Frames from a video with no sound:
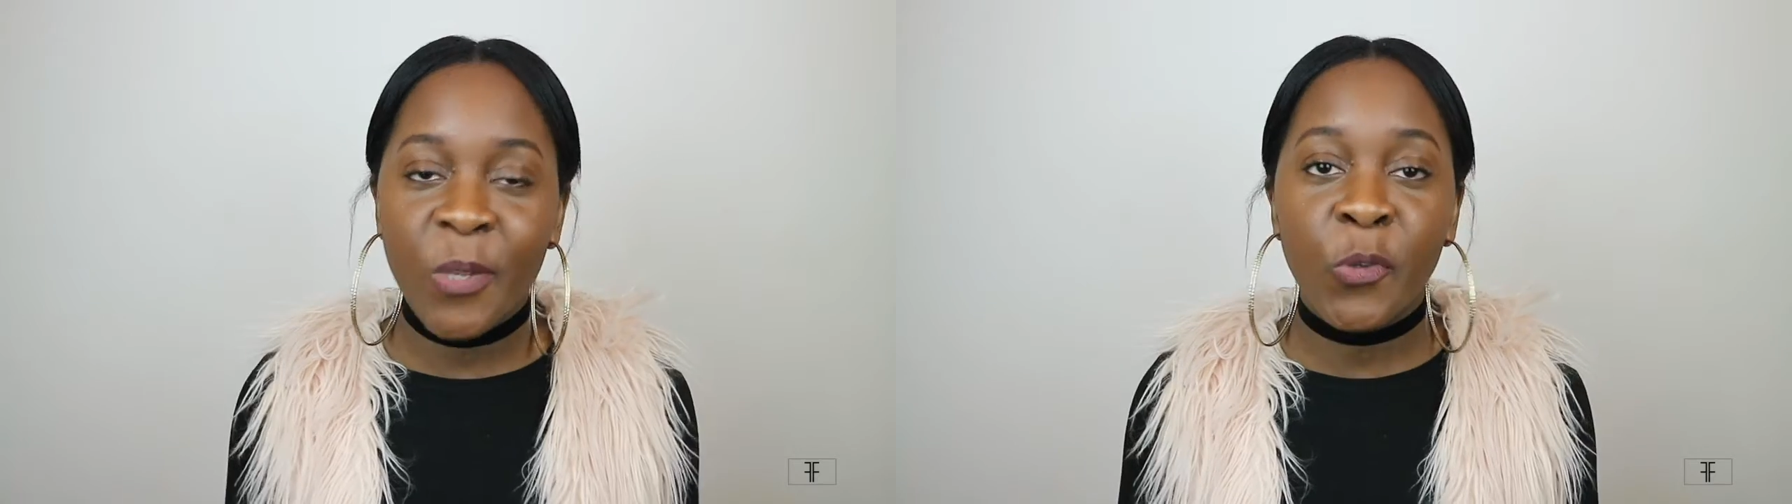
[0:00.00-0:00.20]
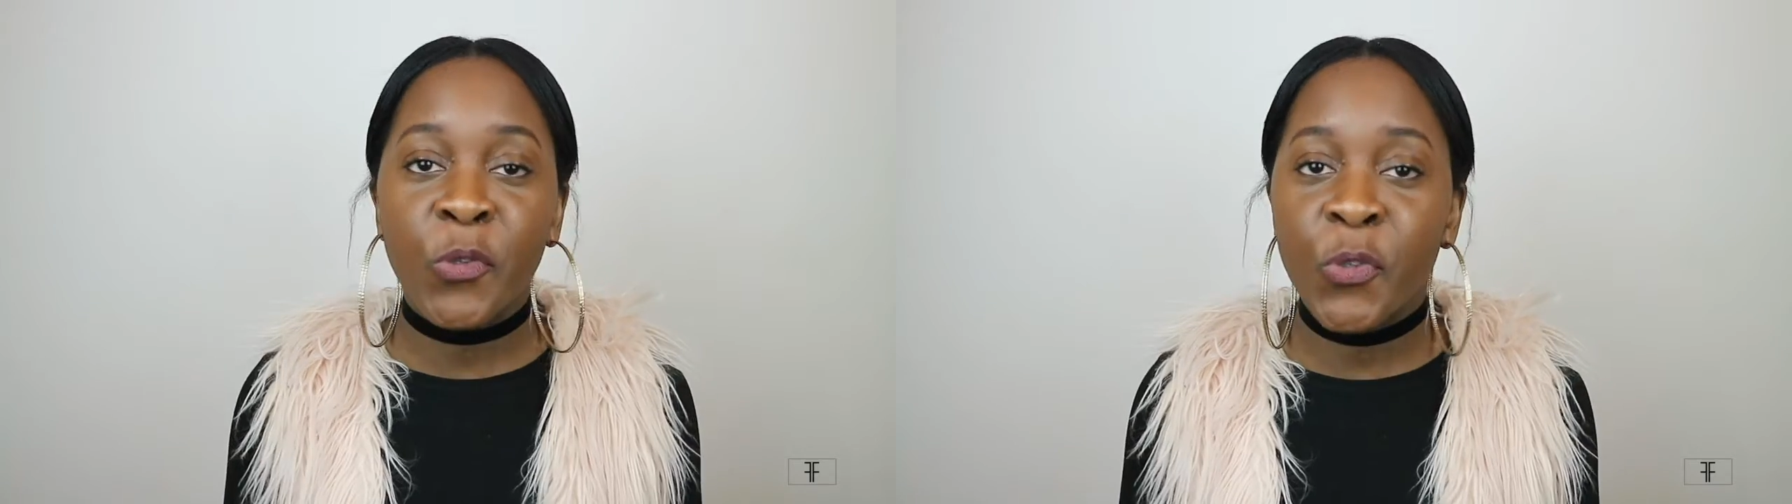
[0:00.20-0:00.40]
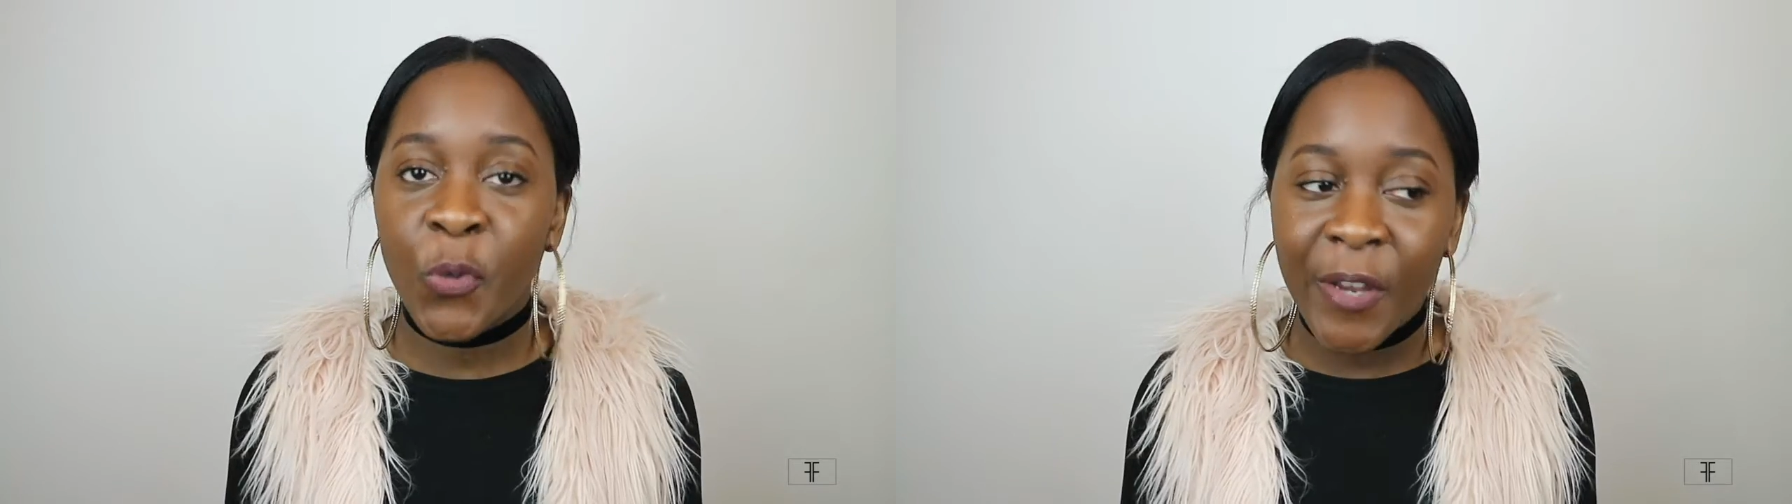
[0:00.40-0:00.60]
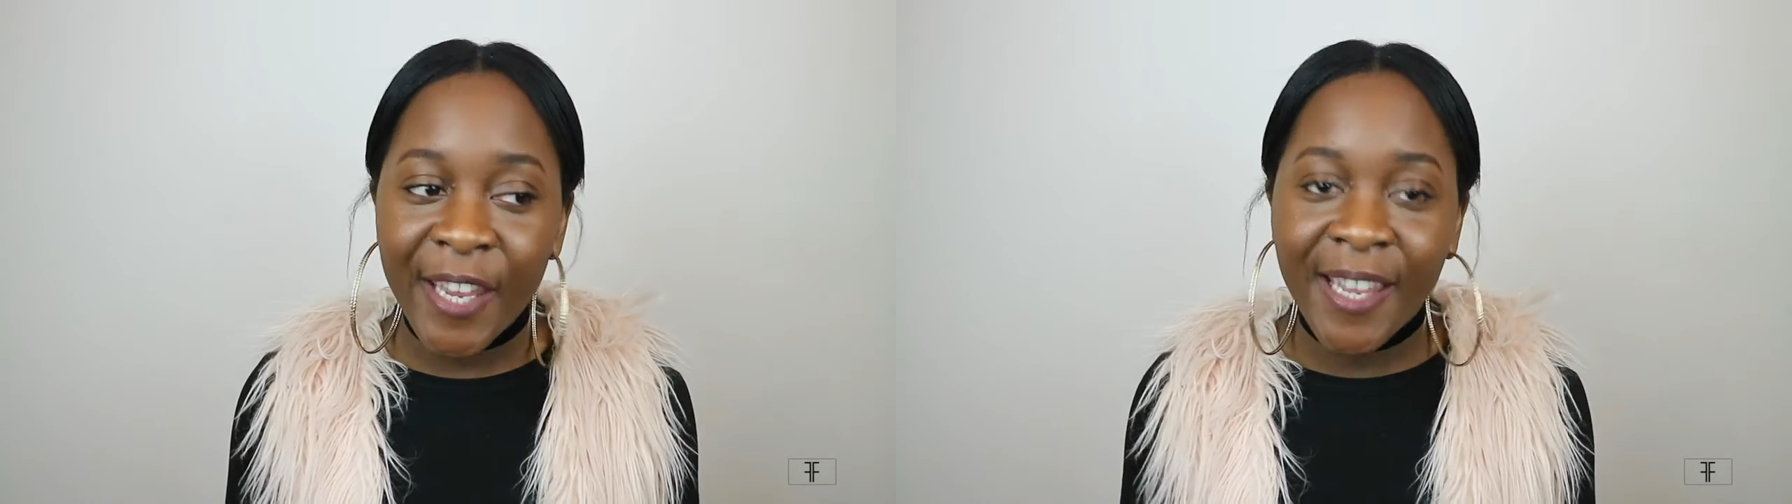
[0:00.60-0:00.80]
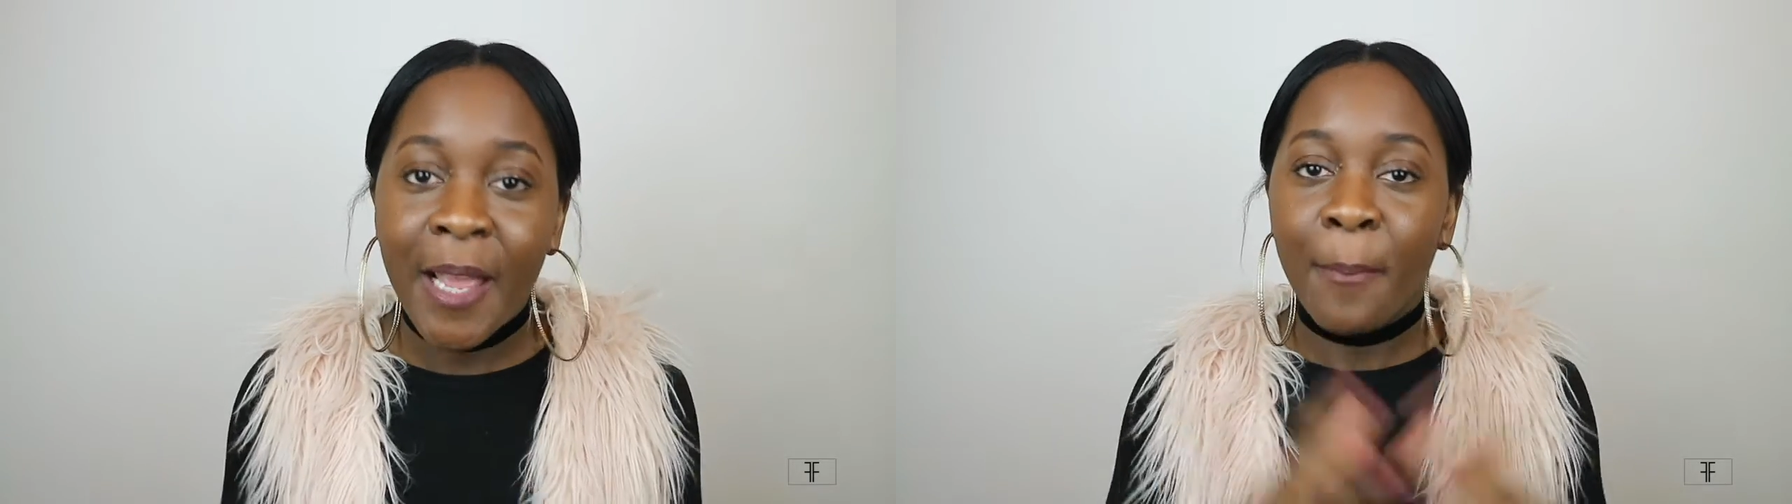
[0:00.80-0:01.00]
you
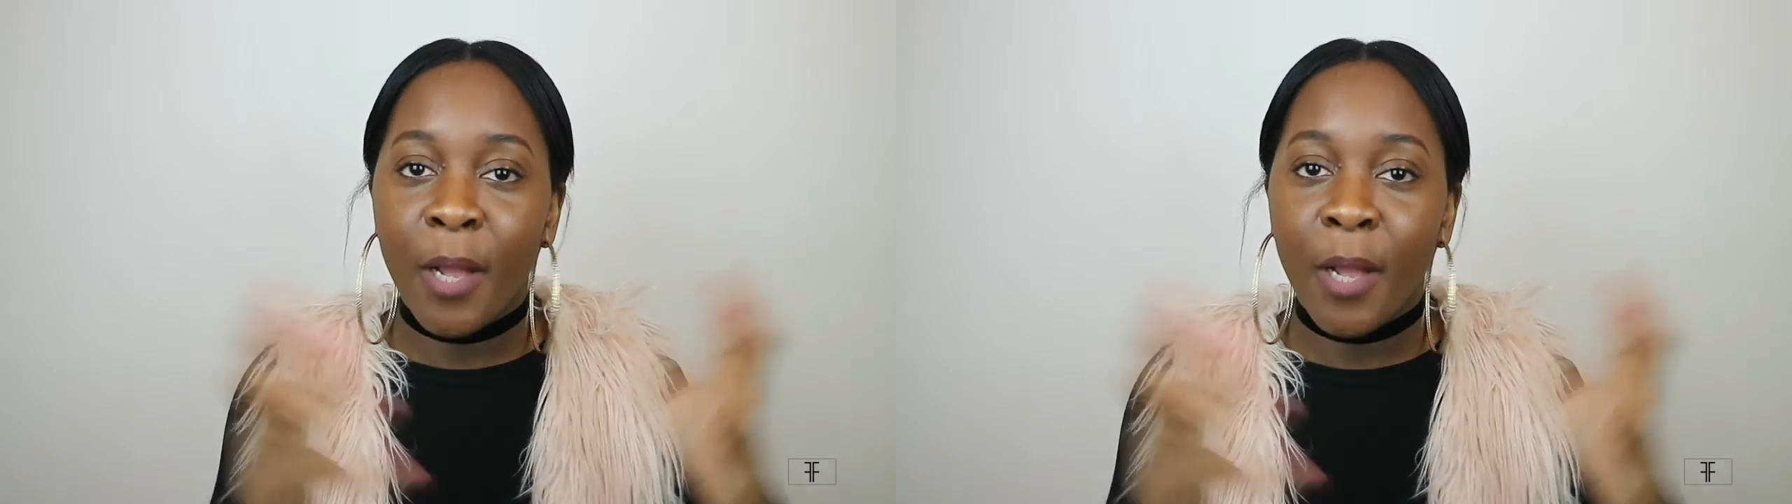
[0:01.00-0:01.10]
enjoy